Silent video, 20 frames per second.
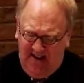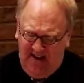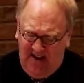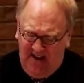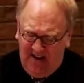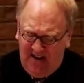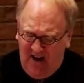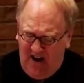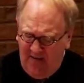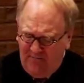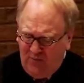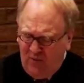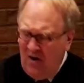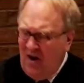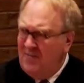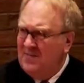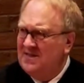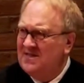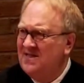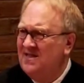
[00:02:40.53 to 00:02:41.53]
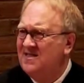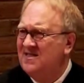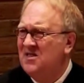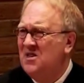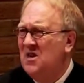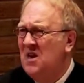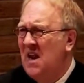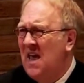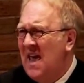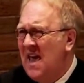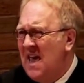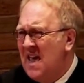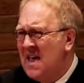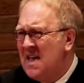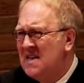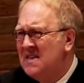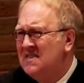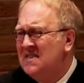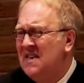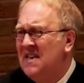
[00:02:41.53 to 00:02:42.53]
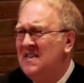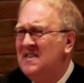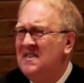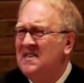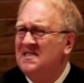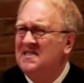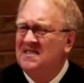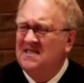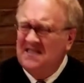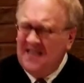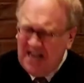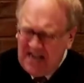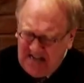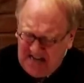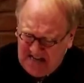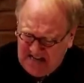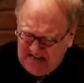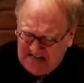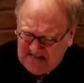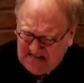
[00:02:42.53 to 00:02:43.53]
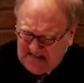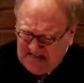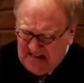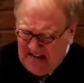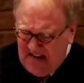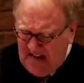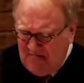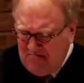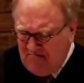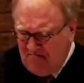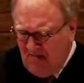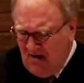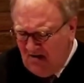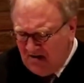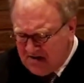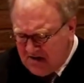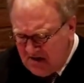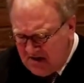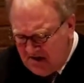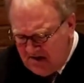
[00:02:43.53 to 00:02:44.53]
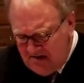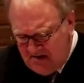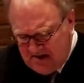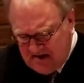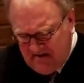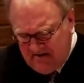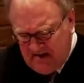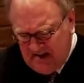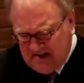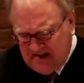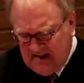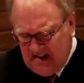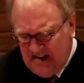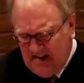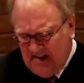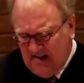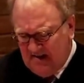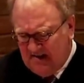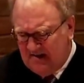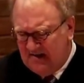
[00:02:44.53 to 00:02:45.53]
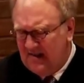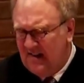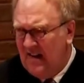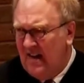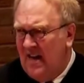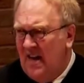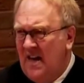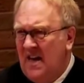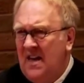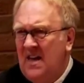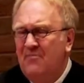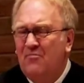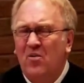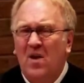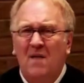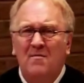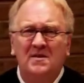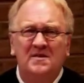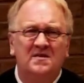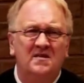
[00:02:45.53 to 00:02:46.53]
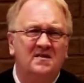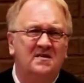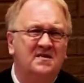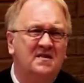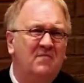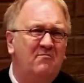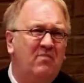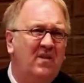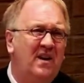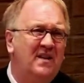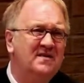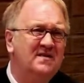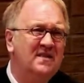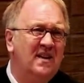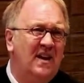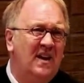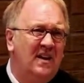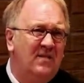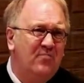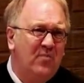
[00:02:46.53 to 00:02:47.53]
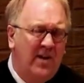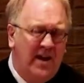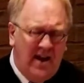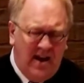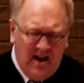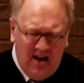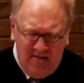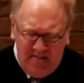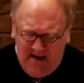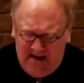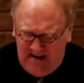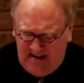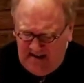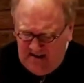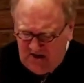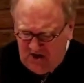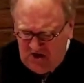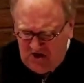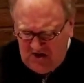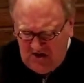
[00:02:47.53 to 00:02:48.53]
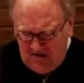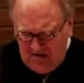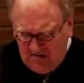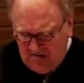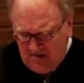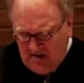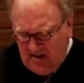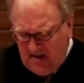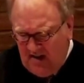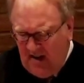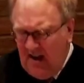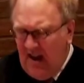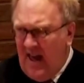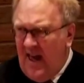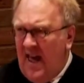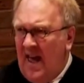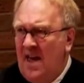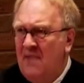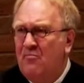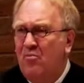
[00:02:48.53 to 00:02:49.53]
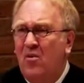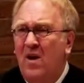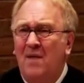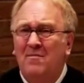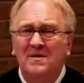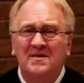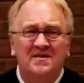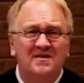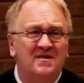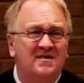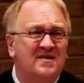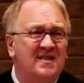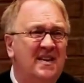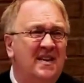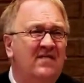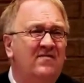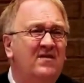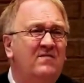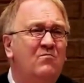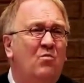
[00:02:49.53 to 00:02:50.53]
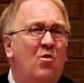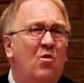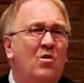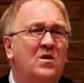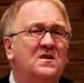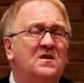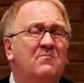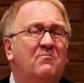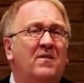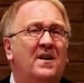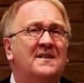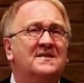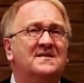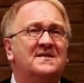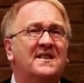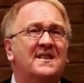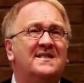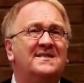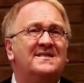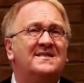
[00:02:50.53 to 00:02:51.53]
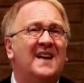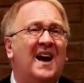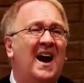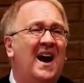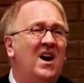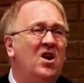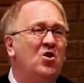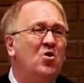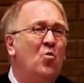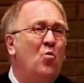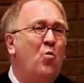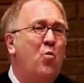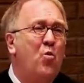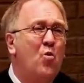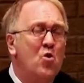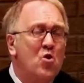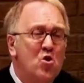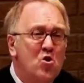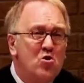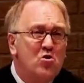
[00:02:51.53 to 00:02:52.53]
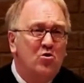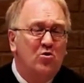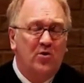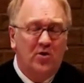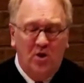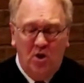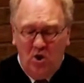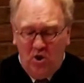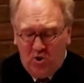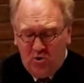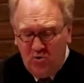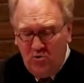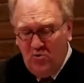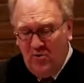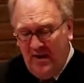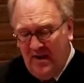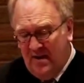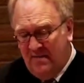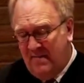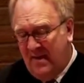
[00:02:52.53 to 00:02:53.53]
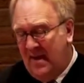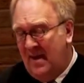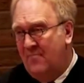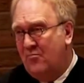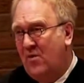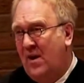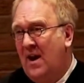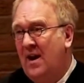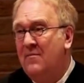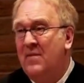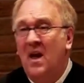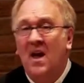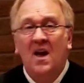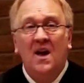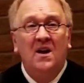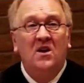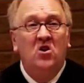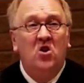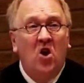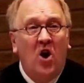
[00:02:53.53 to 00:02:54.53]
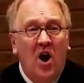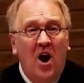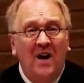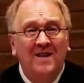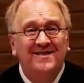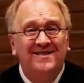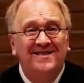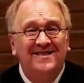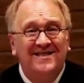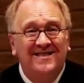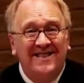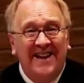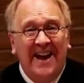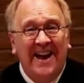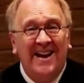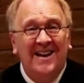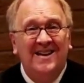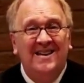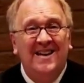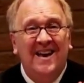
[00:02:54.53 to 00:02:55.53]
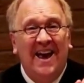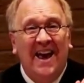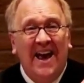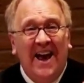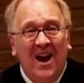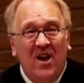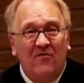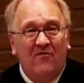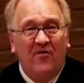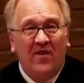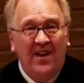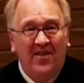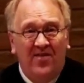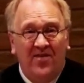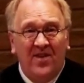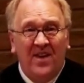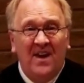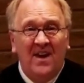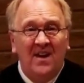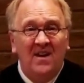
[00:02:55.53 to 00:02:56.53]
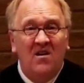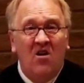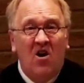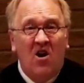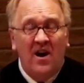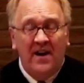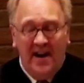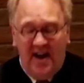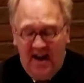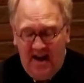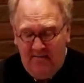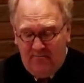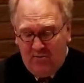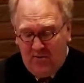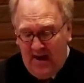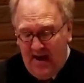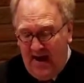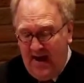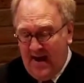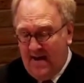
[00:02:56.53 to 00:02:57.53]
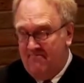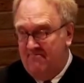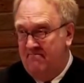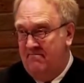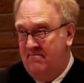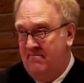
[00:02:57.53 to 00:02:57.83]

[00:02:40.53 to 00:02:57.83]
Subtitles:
God promises land and descendants and multitudes of descendants. He promises to bless Abraham and his children, and promises even more to bless the entire world through him, Abraham. God staked everything on Abraham.